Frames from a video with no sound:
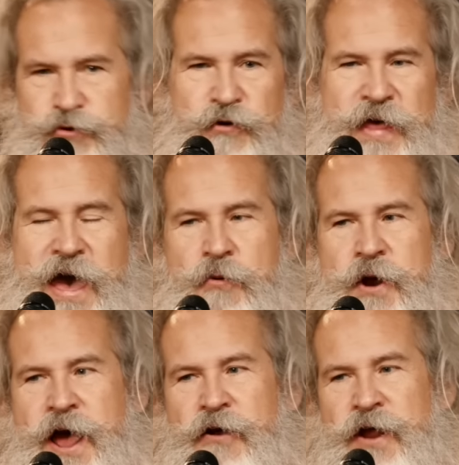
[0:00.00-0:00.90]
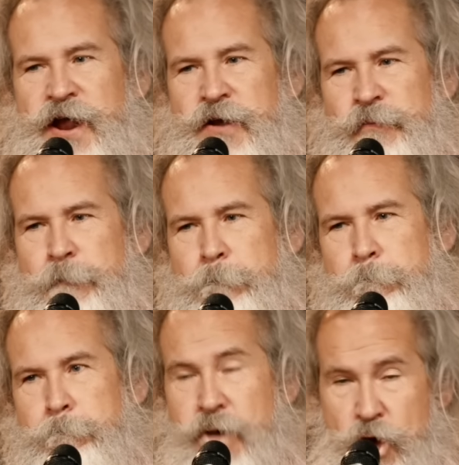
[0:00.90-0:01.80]
throw that one out Adam.
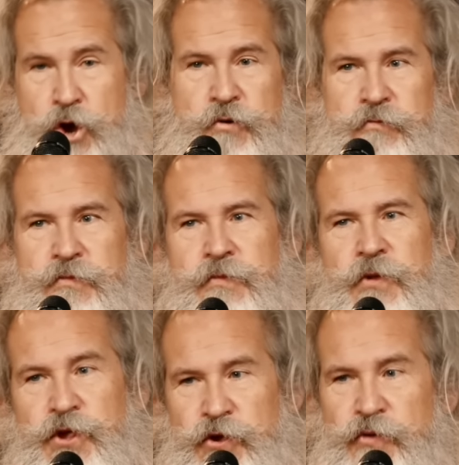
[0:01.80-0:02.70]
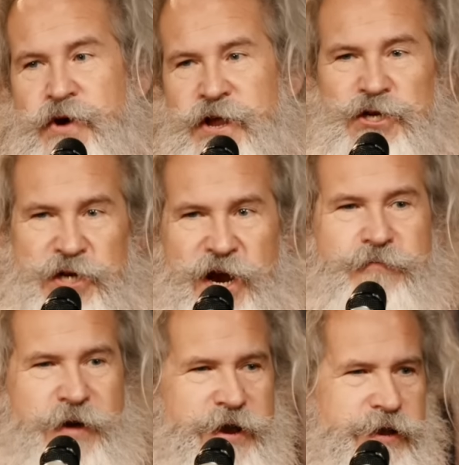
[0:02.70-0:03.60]
boom, you win
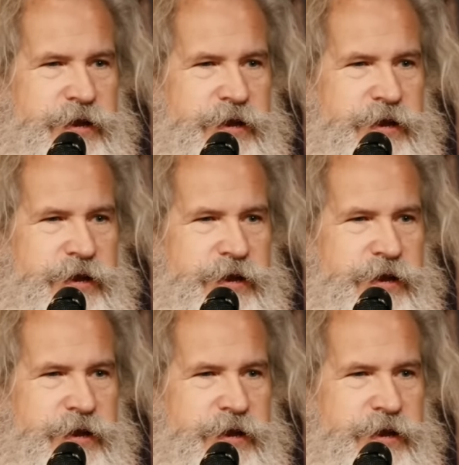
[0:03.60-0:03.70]
checkmate.